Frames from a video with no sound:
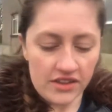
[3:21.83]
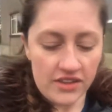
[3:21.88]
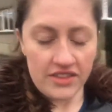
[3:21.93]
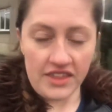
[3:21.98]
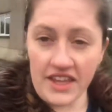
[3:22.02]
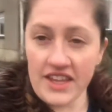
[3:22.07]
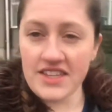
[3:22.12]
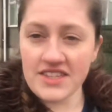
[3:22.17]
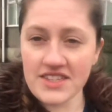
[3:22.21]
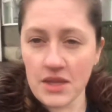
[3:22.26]

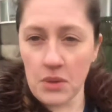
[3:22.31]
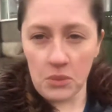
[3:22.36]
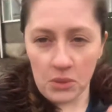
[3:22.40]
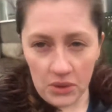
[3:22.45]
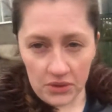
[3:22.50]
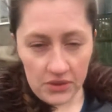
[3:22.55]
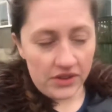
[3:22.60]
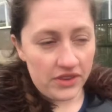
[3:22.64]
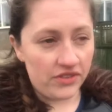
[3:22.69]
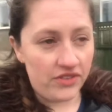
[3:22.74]
this
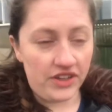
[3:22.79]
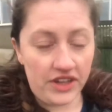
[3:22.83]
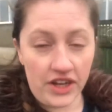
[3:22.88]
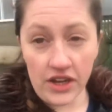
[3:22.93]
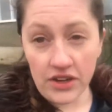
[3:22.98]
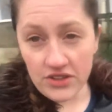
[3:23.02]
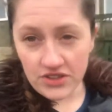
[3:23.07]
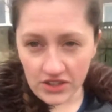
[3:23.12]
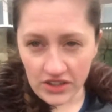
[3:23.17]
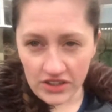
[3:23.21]
somewhere in the
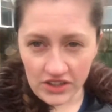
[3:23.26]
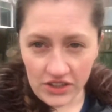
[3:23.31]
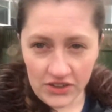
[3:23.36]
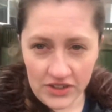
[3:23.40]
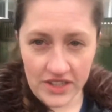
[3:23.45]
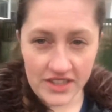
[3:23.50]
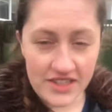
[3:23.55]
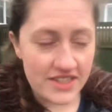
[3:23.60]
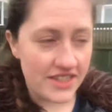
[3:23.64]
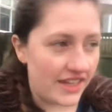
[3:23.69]
video so that you
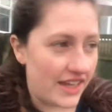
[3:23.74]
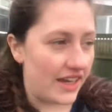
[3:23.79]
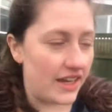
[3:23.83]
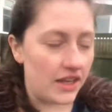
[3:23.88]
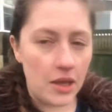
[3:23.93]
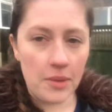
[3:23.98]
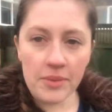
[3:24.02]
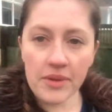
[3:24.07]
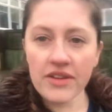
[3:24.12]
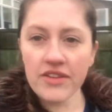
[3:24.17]
can see a
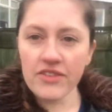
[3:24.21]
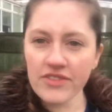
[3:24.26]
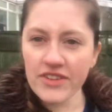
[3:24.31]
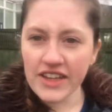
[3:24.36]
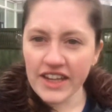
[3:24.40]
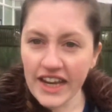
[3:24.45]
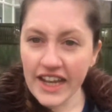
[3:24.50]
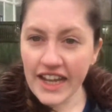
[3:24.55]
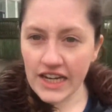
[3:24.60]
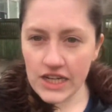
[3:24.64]
little bit of
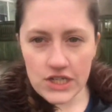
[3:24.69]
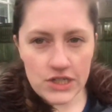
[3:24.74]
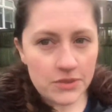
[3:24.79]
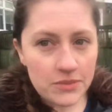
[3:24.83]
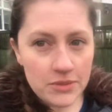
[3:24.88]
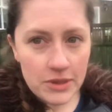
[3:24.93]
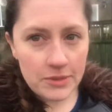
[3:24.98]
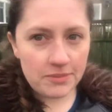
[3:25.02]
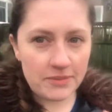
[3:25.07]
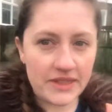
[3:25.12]
me in
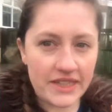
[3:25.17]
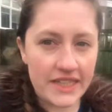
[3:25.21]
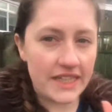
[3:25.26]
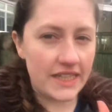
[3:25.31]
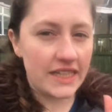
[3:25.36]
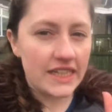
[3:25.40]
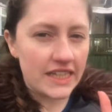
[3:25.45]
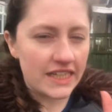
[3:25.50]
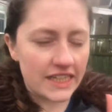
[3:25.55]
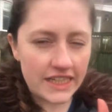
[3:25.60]
action with my
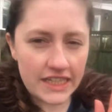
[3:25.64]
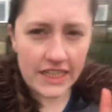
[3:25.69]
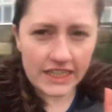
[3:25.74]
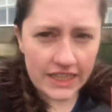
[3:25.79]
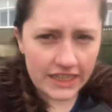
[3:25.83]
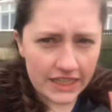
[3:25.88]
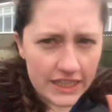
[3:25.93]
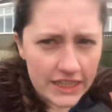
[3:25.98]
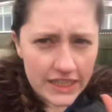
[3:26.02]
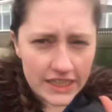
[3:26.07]

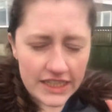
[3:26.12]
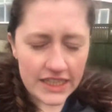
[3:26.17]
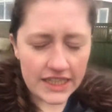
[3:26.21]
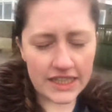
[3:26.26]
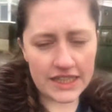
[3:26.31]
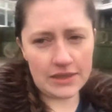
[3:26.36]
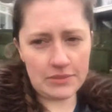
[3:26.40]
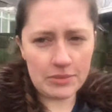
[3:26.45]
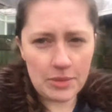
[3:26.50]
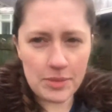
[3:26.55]

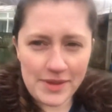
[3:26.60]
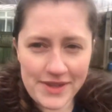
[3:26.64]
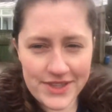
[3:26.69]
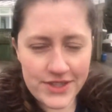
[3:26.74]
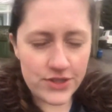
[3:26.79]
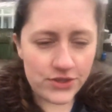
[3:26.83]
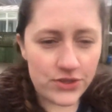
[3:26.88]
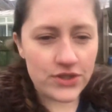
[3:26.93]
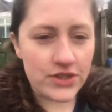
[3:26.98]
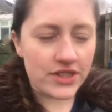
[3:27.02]
handguns and my
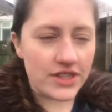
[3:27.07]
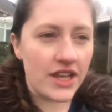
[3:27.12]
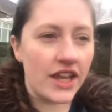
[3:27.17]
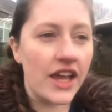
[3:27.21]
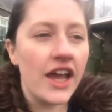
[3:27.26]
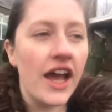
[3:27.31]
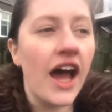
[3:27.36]
pistols,